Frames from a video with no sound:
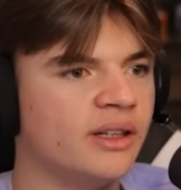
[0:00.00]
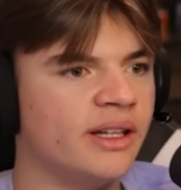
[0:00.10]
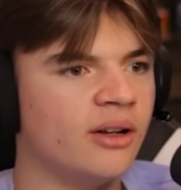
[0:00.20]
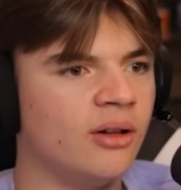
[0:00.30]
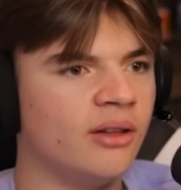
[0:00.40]
a
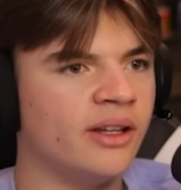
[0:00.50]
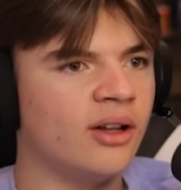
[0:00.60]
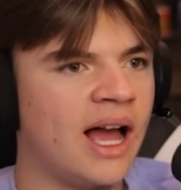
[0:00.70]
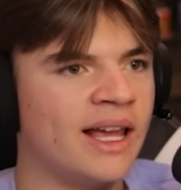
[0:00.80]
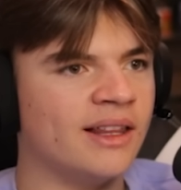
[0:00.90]
little little
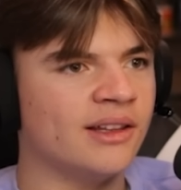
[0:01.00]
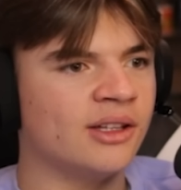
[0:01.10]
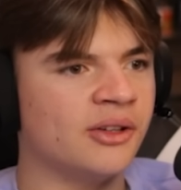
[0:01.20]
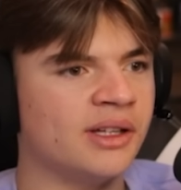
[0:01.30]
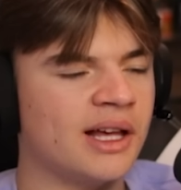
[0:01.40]
island.
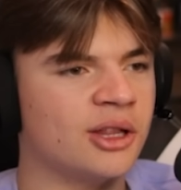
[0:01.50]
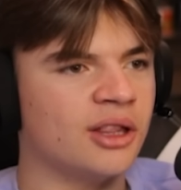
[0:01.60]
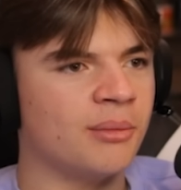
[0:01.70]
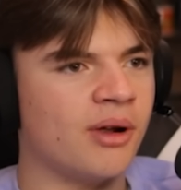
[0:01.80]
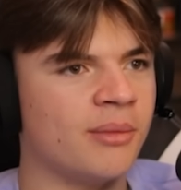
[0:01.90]
So this
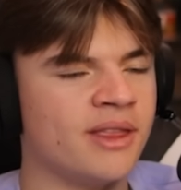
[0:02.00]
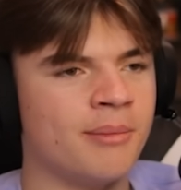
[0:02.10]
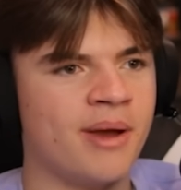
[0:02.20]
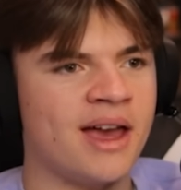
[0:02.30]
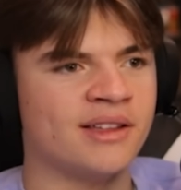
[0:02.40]
actually probably the
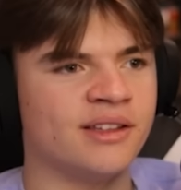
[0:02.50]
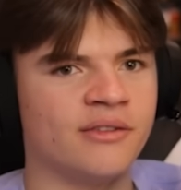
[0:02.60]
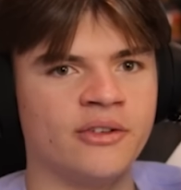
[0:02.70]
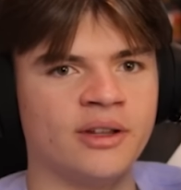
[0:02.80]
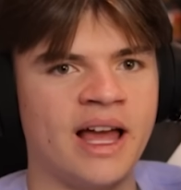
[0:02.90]
best
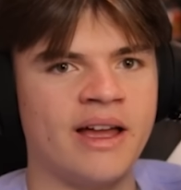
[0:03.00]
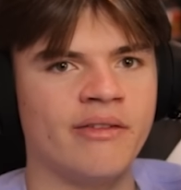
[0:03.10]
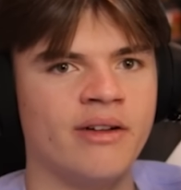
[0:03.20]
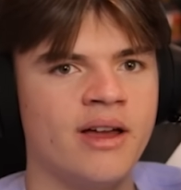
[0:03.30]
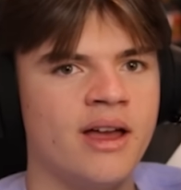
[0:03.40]
for life
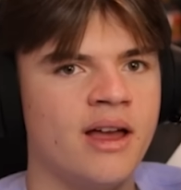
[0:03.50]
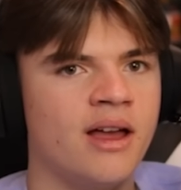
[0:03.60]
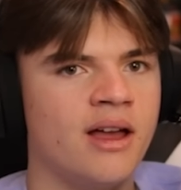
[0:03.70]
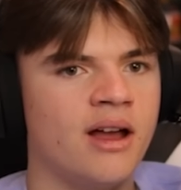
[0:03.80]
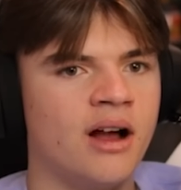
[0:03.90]

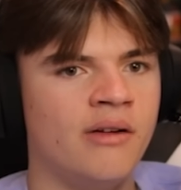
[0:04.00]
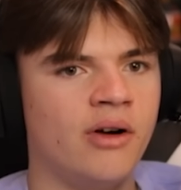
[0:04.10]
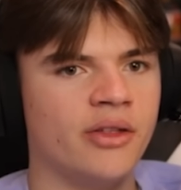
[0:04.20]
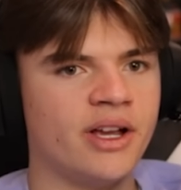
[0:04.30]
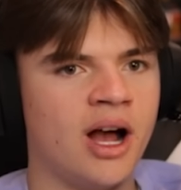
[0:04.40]
of
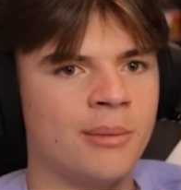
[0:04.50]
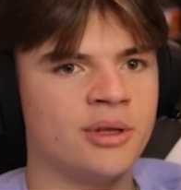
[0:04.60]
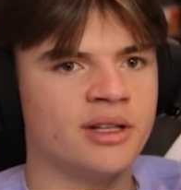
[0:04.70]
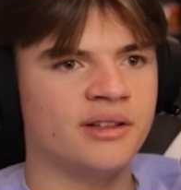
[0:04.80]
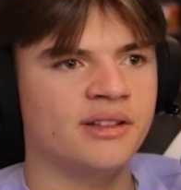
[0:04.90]
all the
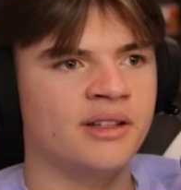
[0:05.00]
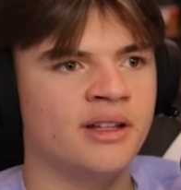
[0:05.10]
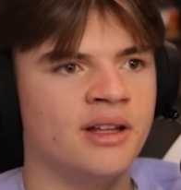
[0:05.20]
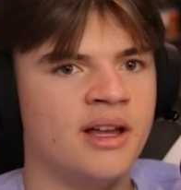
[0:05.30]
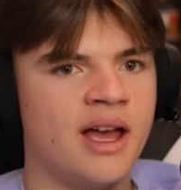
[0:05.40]
options
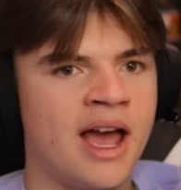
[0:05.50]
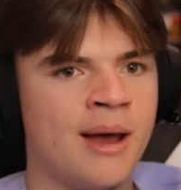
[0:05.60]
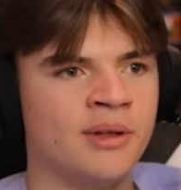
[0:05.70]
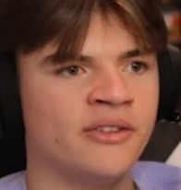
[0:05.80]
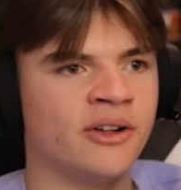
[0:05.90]

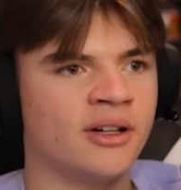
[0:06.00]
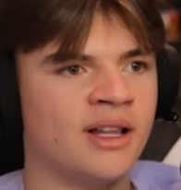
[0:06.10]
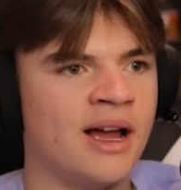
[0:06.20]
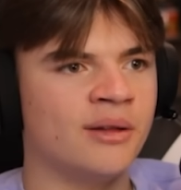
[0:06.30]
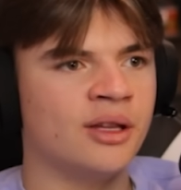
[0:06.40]
atmosphere
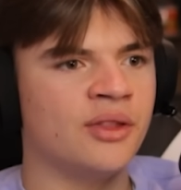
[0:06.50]
clouds.